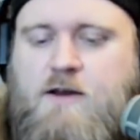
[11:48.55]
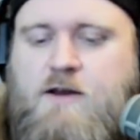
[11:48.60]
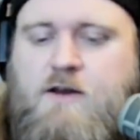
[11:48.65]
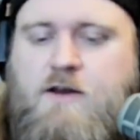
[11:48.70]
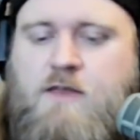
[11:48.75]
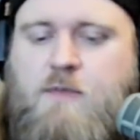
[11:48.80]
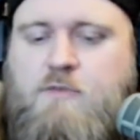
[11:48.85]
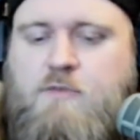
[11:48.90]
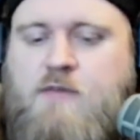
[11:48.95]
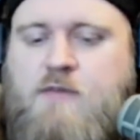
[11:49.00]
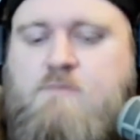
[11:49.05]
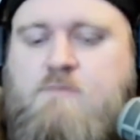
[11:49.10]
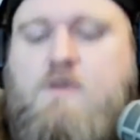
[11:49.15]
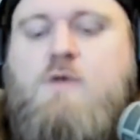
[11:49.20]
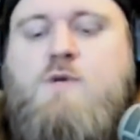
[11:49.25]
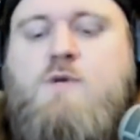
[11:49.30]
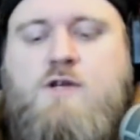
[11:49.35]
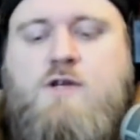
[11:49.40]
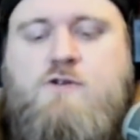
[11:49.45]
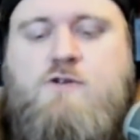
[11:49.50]
You know, they play
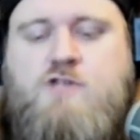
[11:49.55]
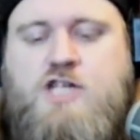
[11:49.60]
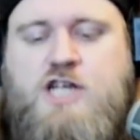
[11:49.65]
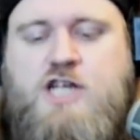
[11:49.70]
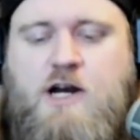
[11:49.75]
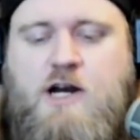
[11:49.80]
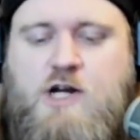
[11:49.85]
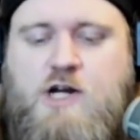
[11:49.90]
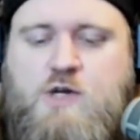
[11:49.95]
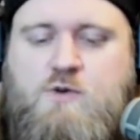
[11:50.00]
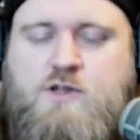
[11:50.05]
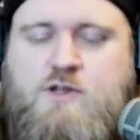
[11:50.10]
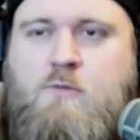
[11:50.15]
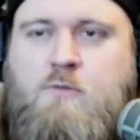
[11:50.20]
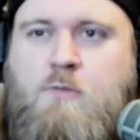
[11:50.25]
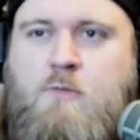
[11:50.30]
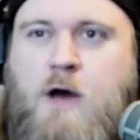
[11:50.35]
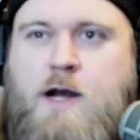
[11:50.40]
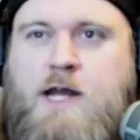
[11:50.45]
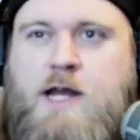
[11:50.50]
musical chairs with their
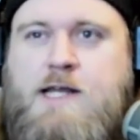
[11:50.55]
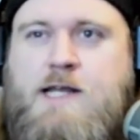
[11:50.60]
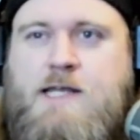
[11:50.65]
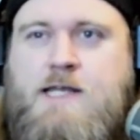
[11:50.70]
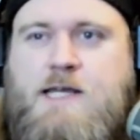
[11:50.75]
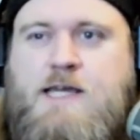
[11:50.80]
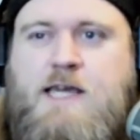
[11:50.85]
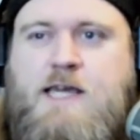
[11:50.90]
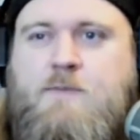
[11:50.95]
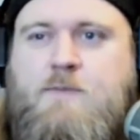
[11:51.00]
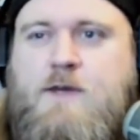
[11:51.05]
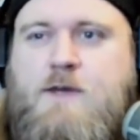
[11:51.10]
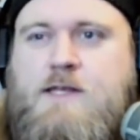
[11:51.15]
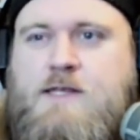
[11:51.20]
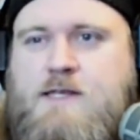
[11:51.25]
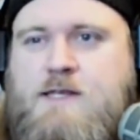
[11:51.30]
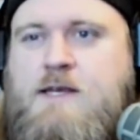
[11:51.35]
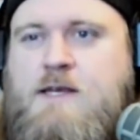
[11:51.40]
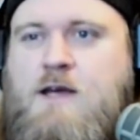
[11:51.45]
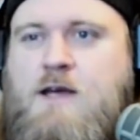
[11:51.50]
money to keep
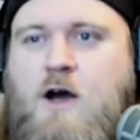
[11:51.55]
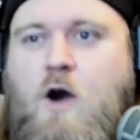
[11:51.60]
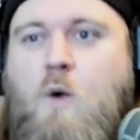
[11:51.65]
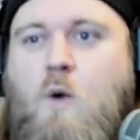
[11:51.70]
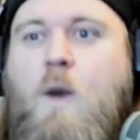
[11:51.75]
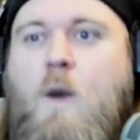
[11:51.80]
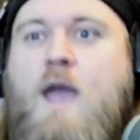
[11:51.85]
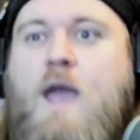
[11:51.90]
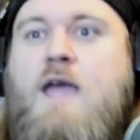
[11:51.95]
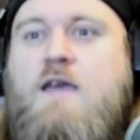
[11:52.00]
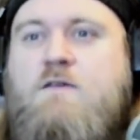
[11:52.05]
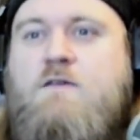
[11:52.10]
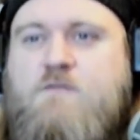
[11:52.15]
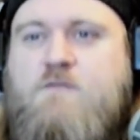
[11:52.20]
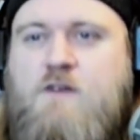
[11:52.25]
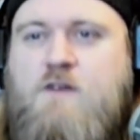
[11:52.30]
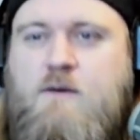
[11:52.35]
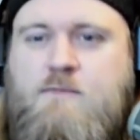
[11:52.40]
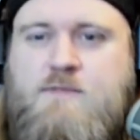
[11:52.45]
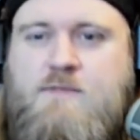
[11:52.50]
it away
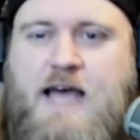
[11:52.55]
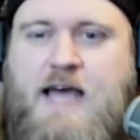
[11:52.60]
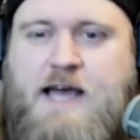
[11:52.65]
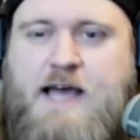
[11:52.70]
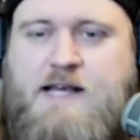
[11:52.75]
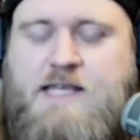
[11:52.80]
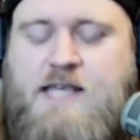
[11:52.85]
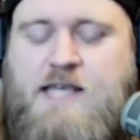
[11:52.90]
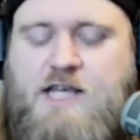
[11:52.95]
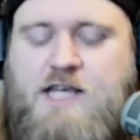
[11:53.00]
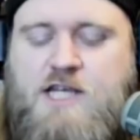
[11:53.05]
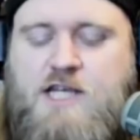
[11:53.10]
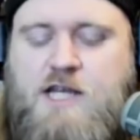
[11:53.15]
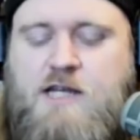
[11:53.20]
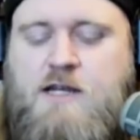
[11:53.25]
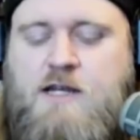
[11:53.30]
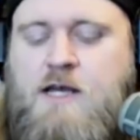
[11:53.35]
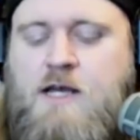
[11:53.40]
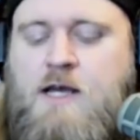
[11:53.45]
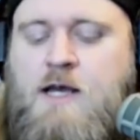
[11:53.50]
from
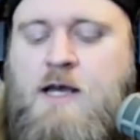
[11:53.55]
taxation.